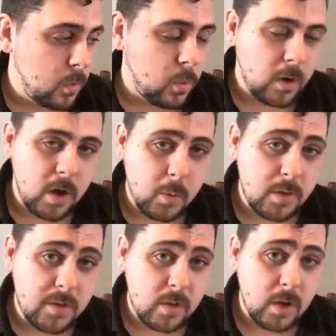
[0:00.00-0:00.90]
What I
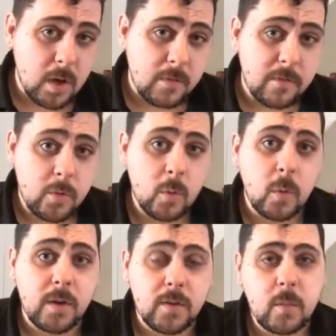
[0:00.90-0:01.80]
would do going
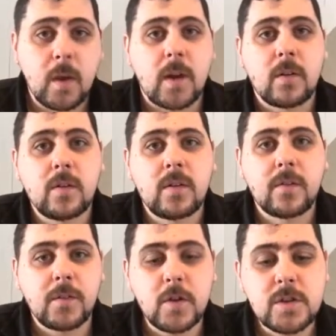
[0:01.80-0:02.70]
forward as well to
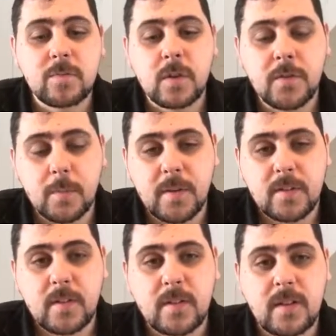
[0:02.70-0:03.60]
future-proof your
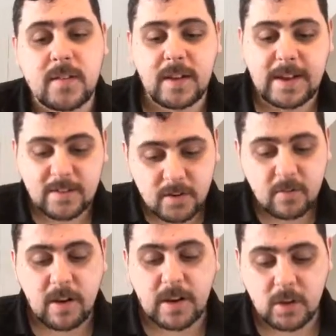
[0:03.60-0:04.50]
business is
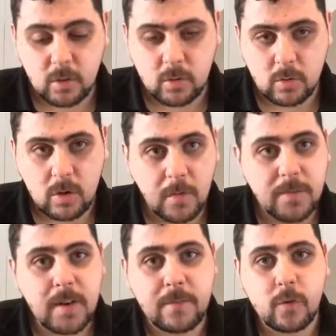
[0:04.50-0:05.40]
integrate your
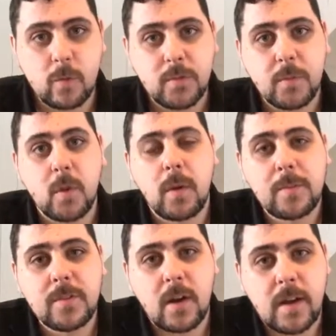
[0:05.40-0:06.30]
contact forms from your
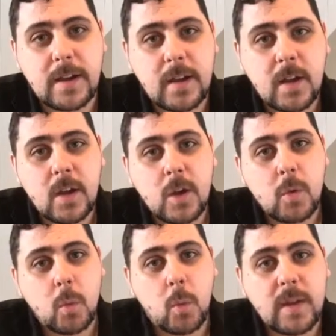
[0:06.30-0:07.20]
website
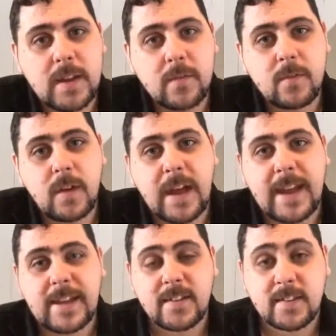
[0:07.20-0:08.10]
with
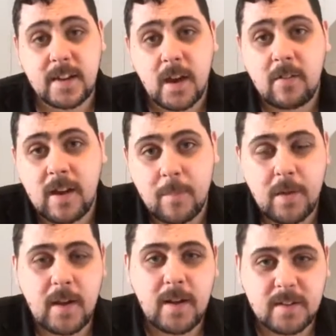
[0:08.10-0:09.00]
a CRM,
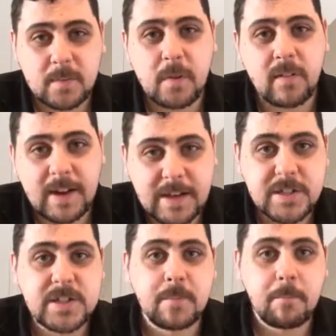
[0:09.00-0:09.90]
a customer
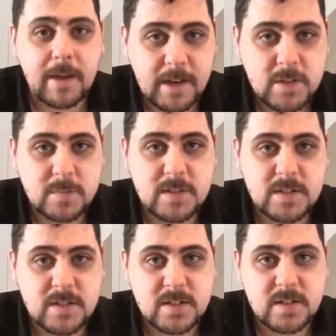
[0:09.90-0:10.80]
relationship management
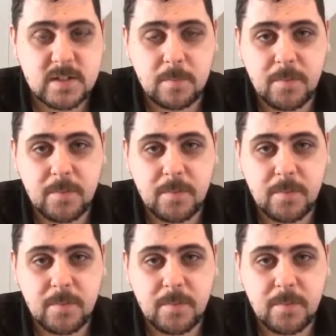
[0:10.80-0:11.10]
system.